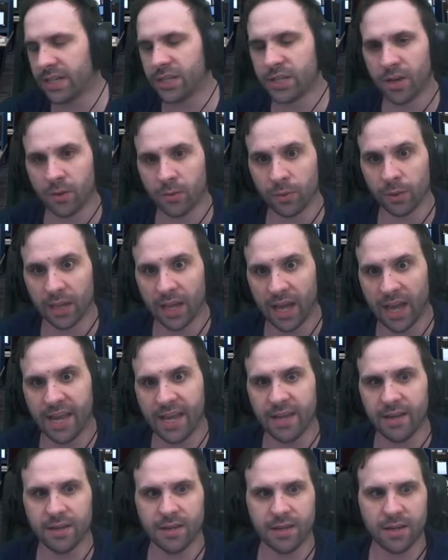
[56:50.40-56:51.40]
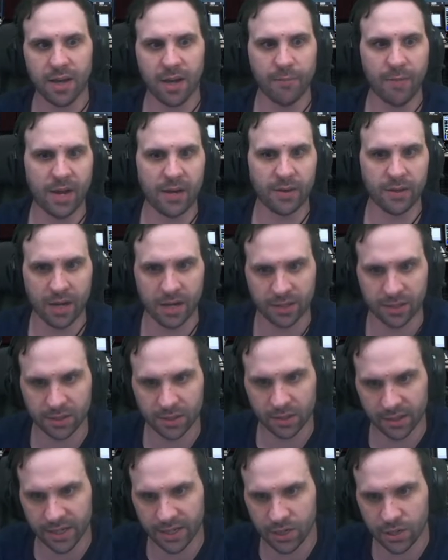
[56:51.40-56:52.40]
don't like about
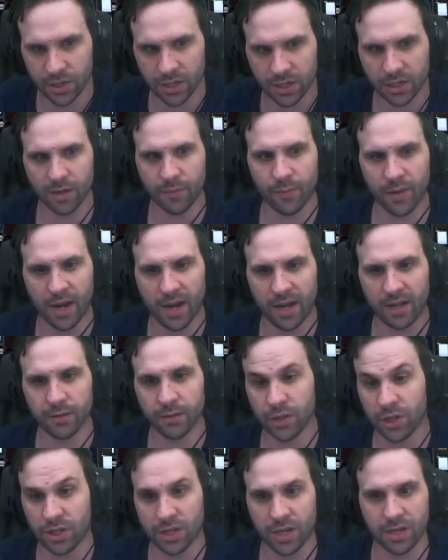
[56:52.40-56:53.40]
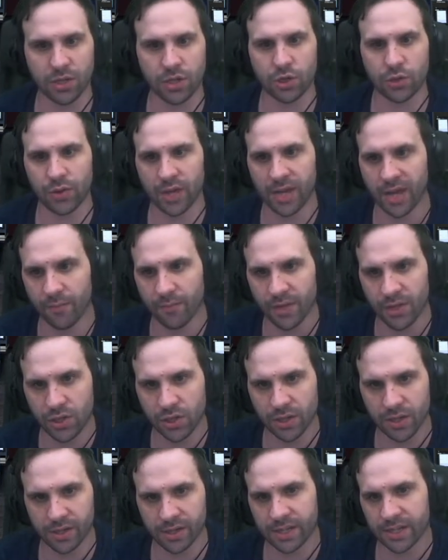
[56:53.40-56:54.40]
Constellation and Apollo, just as a straight up
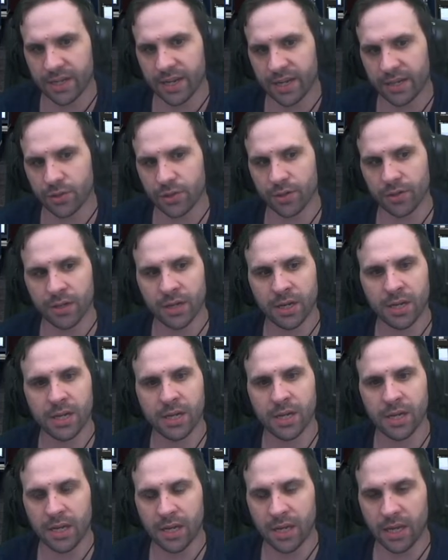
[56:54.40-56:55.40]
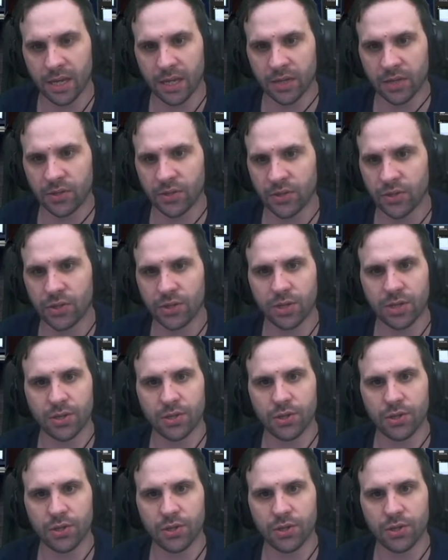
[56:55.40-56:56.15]
mission architecture, is